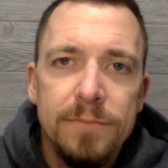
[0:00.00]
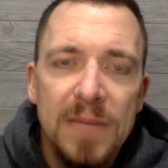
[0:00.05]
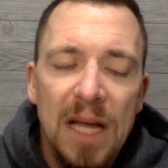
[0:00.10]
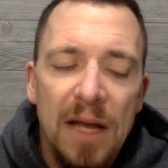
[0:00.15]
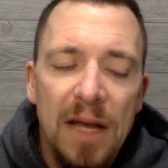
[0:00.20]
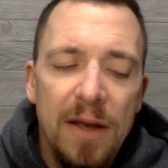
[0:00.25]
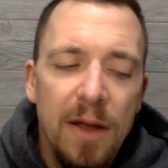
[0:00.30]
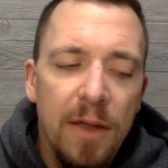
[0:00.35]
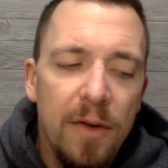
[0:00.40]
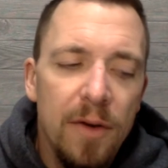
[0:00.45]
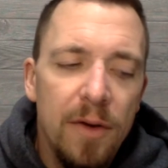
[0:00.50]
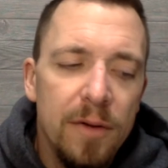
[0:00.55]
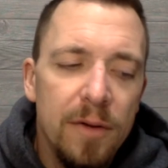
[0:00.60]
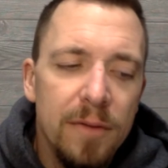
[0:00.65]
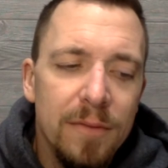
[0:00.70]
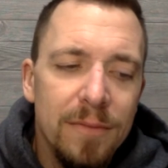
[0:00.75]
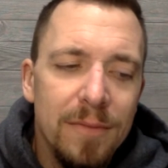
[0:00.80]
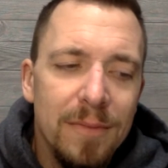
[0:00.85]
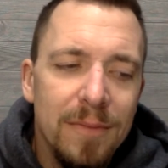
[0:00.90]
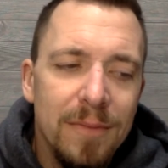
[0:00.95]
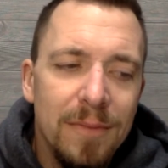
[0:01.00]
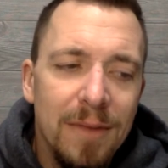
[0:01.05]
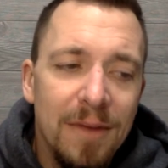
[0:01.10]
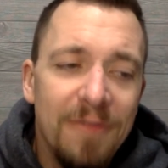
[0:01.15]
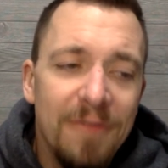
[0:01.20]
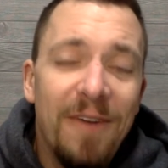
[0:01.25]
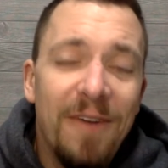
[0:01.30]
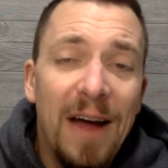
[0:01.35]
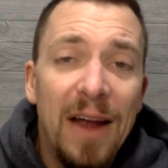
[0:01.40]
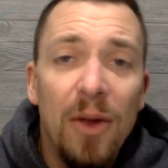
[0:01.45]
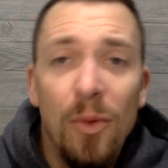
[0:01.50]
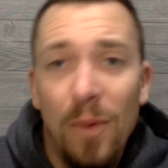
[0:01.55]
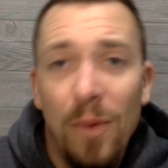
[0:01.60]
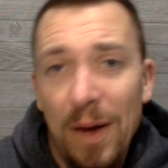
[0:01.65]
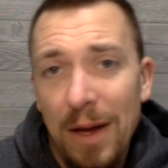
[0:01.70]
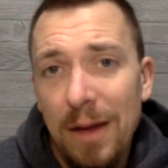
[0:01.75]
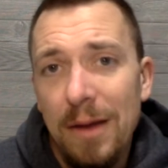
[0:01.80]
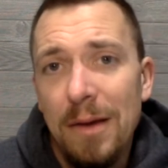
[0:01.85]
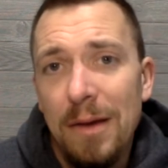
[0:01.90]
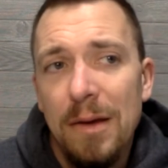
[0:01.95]
Another and final
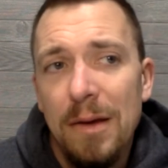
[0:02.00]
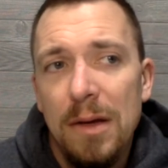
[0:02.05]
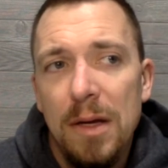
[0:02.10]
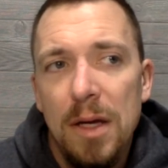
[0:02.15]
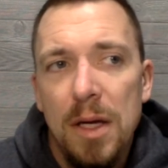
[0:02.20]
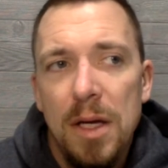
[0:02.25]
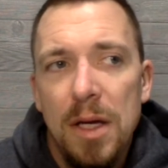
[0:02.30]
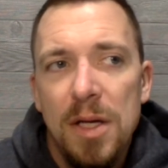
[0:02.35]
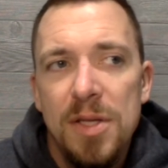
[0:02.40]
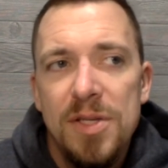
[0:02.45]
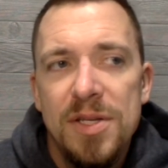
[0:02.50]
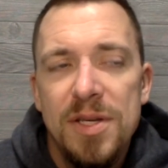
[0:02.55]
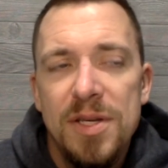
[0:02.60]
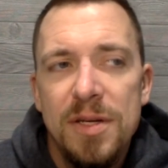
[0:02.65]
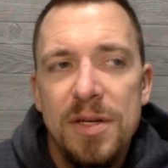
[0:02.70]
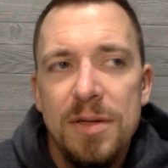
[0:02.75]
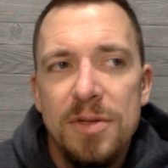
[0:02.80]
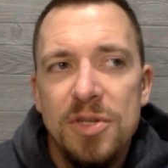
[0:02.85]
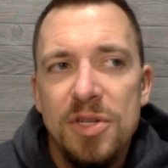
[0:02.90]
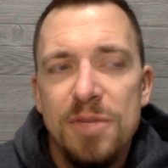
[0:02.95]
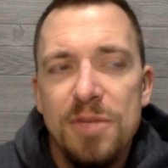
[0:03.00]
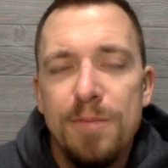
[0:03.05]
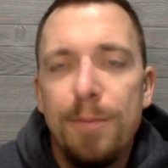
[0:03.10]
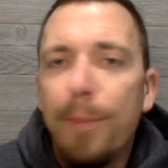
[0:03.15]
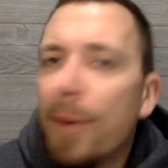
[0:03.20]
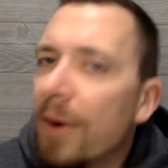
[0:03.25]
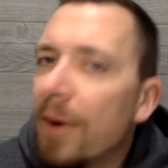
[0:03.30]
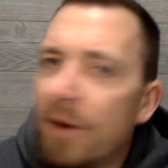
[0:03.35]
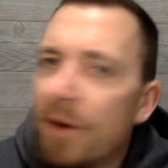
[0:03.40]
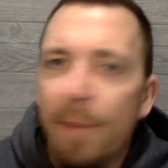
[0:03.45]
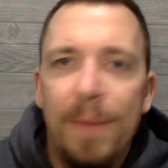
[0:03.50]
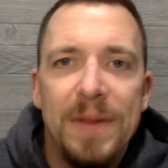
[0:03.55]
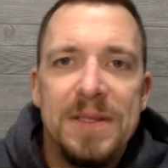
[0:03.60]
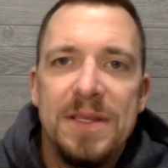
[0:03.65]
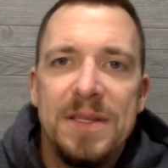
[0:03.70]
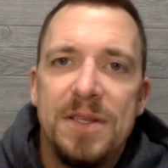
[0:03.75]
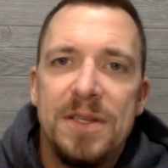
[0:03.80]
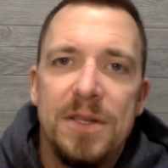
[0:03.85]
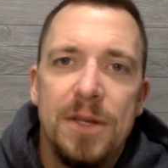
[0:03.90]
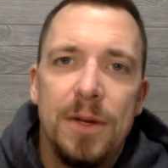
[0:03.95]
way to just burn your
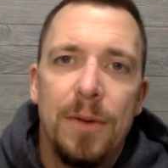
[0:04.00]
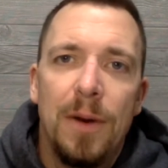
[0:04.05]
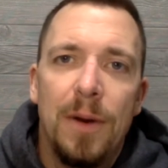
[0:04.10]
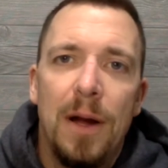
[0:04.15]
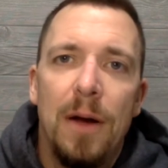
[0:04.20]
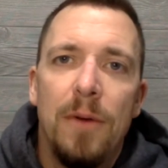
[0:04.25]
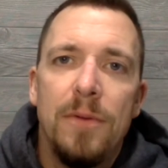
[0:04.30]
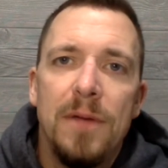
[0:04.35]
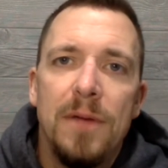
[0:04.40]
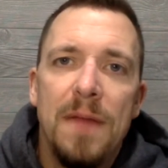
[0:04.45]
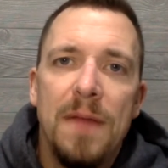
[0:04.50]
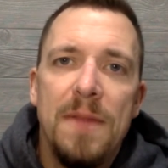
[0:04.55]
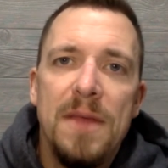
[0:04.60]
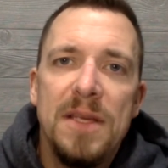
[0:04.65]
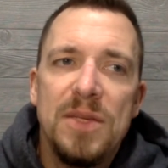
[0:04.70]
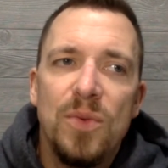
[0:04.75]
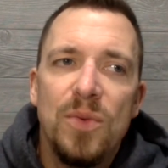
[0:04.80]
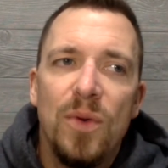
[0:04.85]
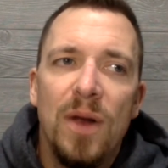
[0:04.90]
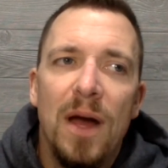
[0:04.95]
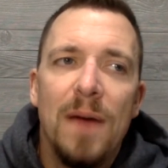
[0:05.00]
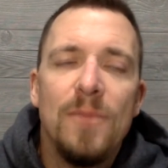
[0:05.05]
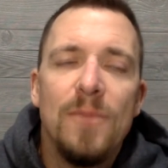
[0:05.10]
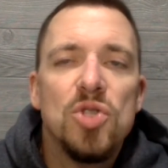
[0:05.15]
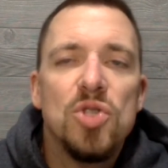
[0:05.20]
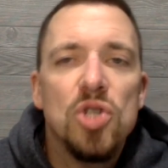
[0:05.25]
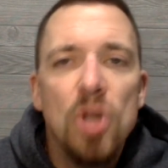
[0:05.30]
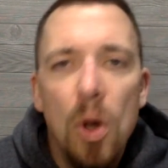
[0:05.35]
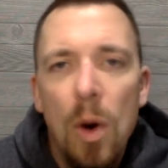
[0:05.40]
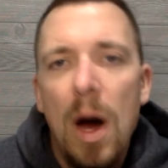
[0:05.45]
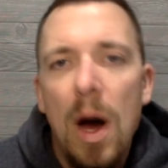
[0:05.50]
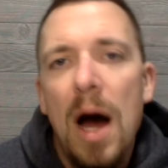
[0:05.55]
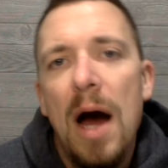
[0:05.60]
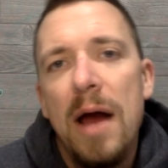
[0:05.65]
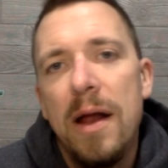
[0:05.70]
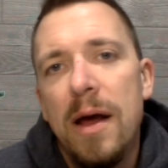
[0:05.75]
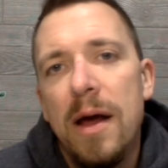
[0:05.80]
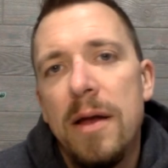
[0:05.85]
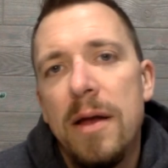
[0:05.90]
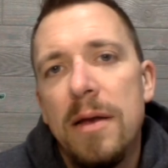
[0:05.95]
business to the ground. And this one I'm so
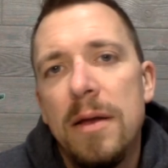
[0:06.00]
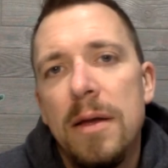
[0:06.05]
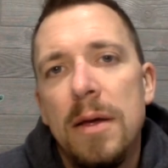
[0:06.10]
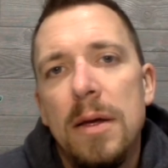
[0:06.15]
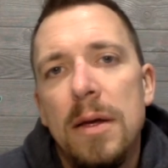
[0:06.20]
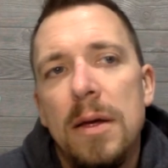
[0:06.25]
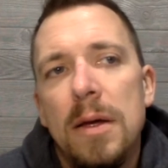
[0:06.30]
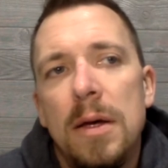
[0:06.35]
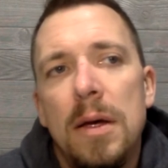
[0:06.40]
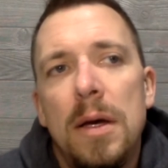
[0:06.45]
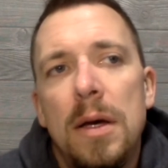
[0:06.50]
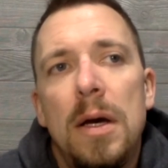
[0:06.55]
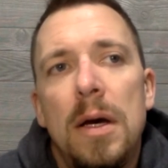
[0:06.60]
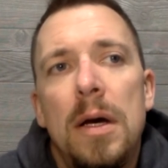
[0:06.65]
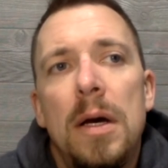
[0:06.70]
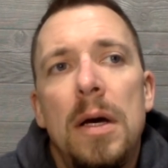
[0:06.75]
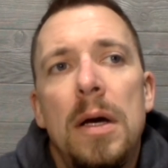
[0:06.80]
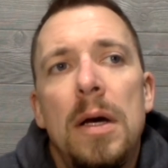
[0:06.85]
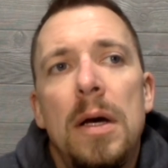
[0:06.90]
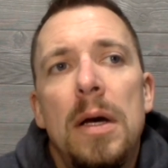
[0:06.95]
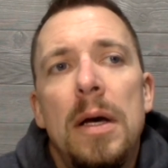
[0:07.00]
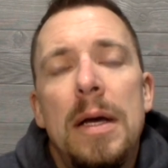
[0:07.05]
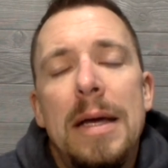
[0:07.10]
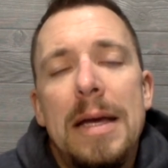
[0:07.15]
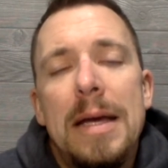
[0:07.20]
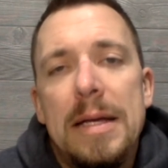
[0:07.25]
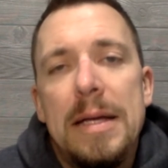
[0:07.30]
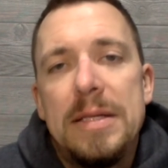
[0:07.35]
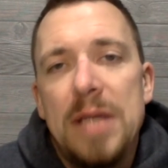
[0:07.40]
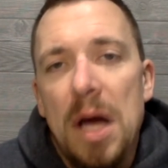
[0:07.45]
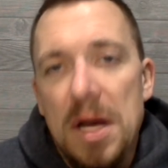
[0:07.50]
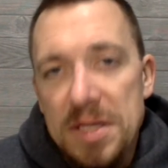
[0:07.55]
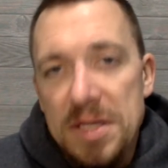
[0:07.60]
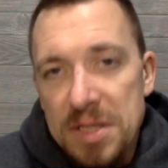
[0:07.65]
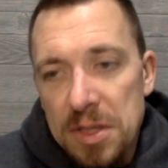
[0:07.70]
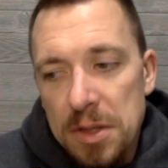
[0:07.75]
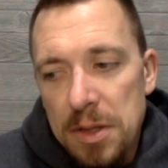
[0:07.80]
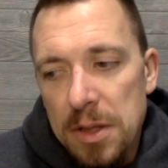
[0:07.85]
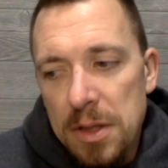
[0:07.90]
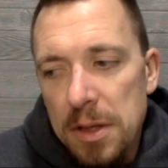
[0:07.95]
hot on. It's
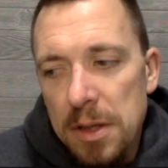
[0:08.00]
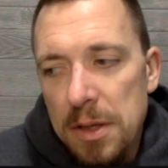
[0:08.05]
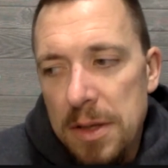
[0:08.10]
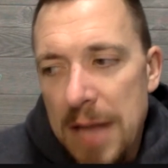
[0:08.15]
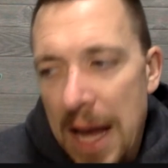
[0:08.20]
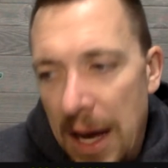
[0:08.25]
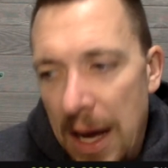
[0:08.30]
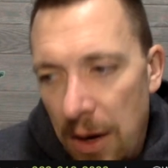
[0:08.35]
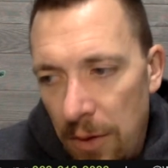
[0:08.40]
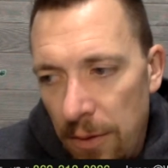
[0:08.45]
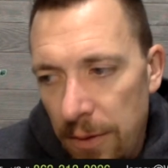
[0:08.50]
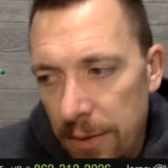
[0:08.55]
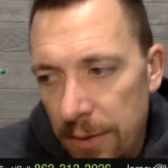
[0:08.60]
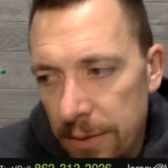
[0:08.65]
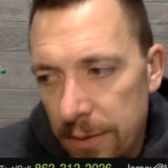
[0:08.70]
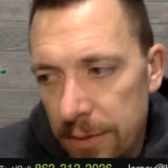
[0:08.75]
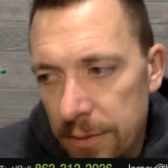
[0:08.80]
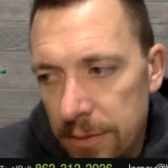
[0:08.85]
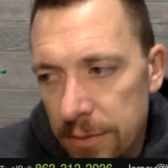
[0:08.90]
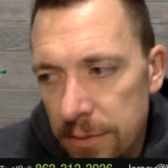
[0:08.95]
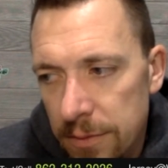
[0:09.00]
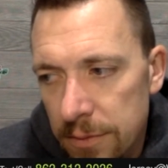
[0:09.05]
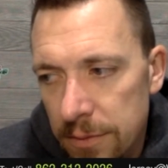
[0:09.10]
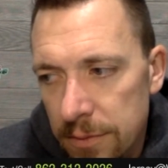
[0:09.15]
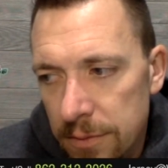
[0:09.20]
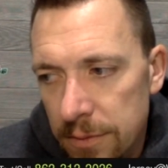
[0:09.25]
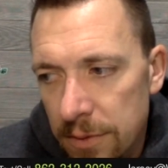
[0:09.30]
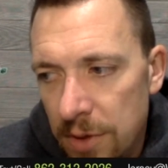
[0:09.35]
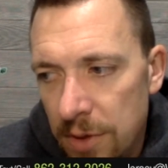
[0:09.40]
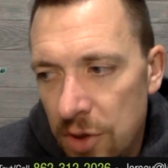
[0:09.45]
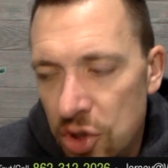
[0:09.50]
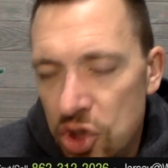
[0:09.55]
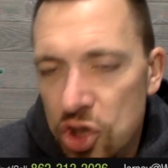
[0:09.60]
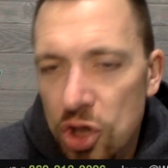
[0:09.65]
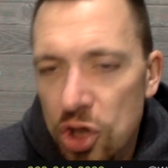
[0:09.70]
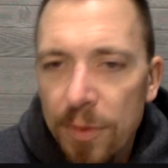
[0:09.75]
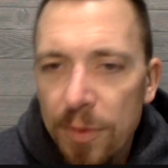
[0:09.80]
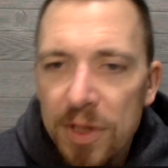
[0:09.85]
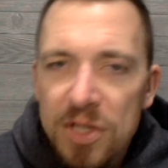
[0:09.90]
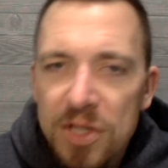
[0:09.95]
hustle. Now, there's
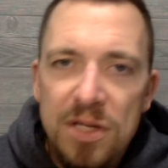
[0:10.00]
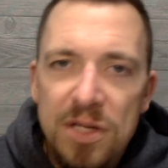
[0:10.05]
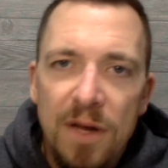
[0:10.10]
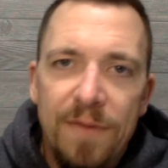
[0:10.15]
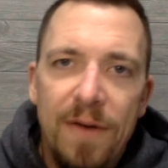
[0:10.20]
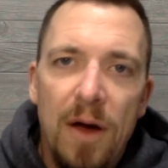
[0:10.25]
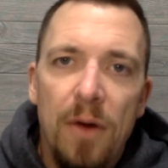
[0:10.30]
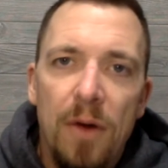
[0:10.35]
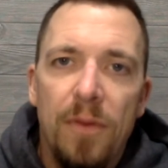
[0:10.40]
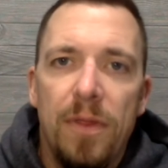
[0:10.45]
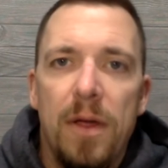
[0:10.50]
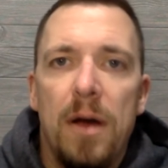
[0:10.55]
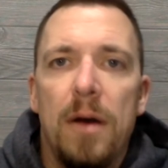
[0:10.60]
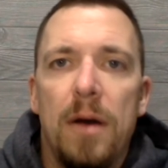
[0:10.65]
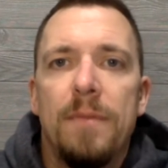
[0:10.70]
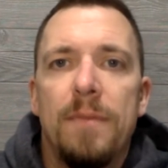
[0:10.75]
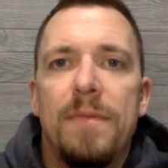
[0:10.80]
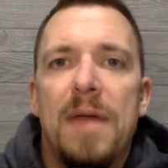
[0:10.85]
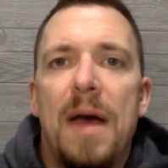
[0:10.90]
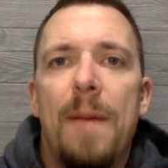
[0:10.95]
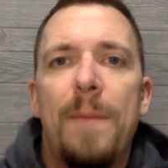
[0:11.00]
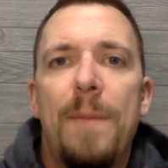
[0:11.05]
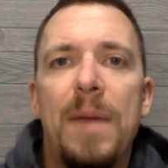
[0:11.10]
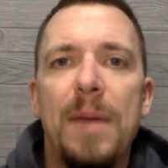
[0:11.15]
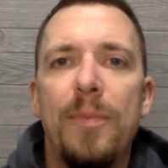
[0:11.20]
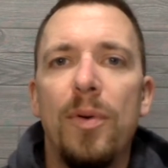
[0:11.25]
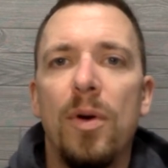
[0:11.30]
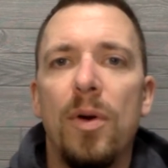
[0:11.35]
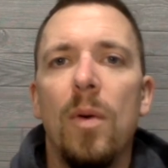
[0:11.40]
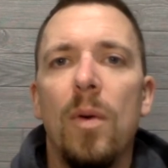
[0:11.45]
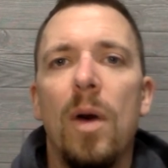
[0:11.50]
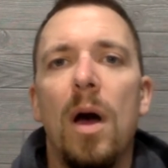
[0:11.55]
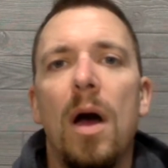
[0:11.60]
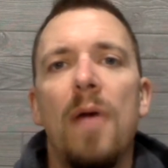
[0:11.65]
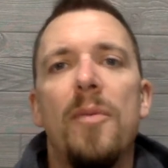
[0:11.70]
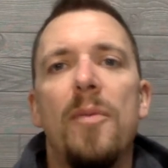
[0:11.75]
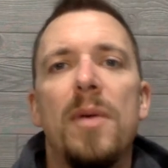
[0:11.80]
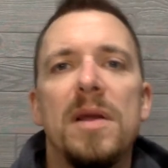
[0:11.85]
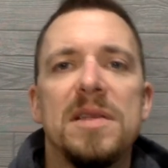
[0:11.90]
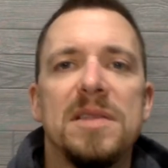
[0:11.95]
so much stuff out there that people go, oh,
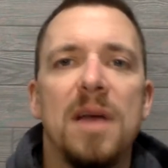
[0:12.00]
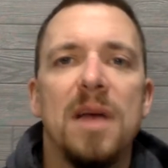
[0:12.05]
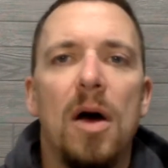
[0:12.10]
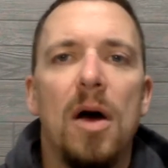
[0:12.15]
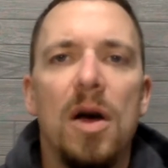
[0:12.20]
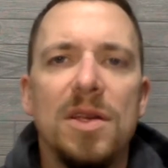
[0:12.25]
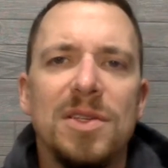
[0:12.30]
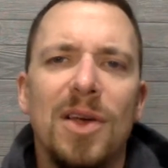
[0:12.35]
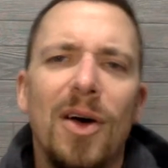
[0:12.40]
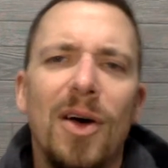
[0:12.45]
everybody's a hustle,